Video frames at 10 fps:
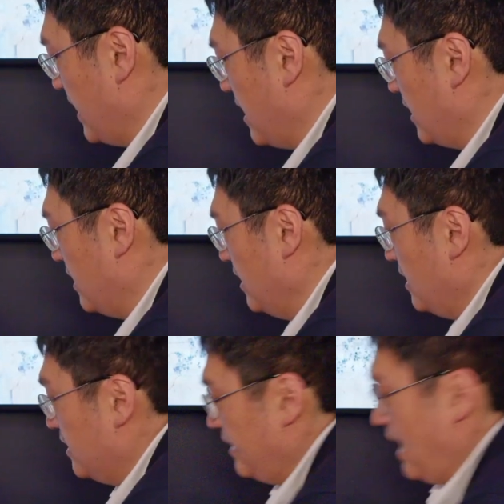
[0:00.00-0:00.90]
on it.
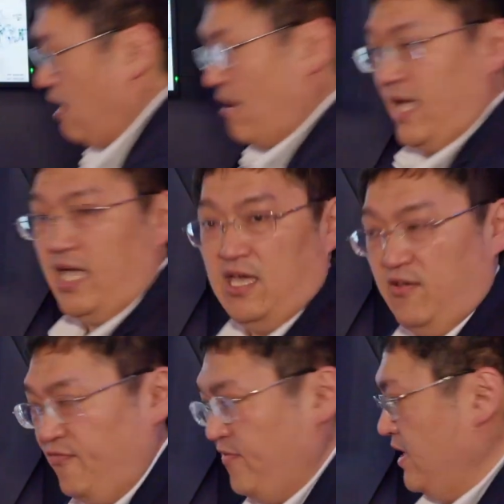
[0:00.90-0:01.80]
Now I
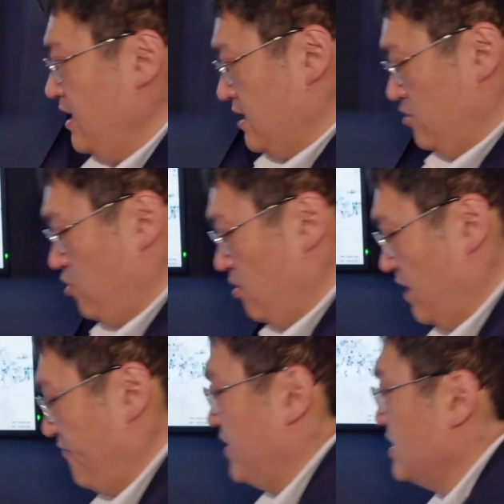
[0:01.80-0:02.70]
have control
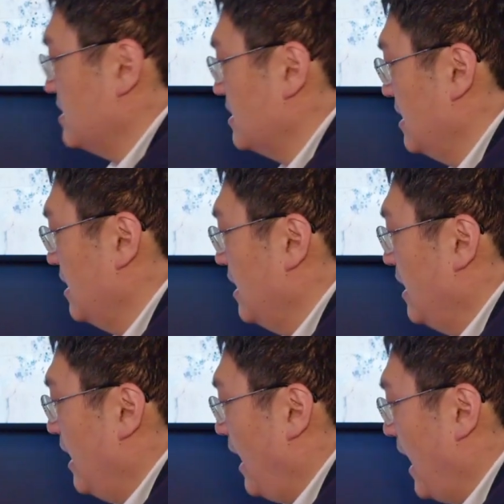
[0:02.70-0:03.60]
of this.
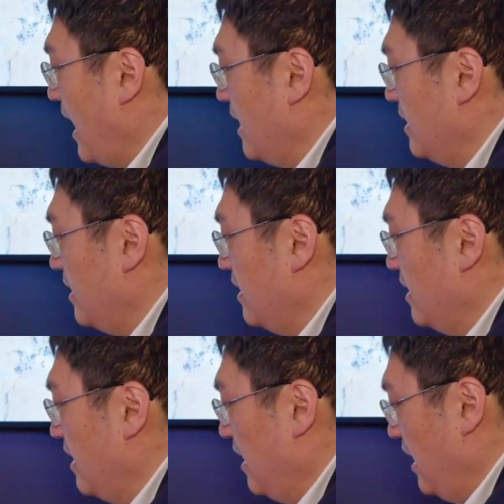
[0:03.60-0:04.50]
And
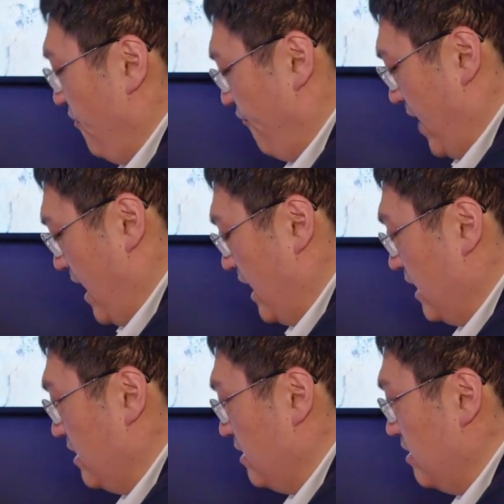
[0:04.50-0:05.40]
if
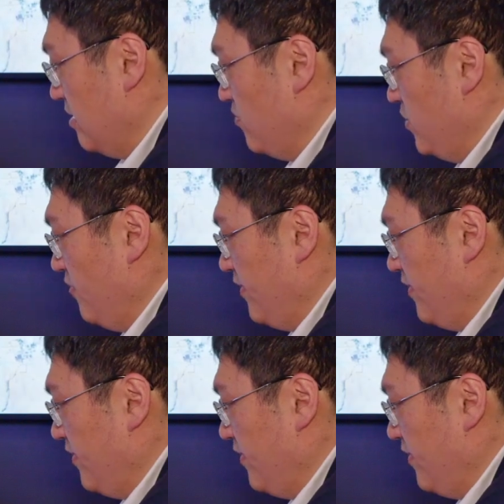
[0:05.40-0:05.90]
I move